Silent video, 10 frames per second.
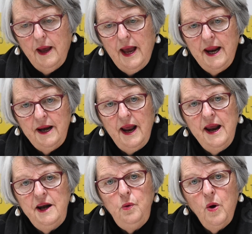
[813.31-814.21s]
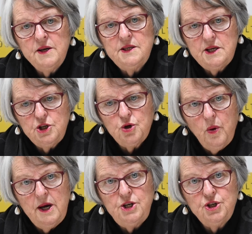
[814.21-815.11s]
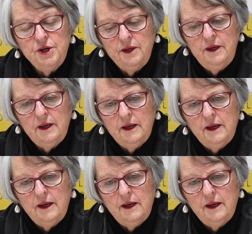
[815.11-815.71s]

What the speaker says: And any one situation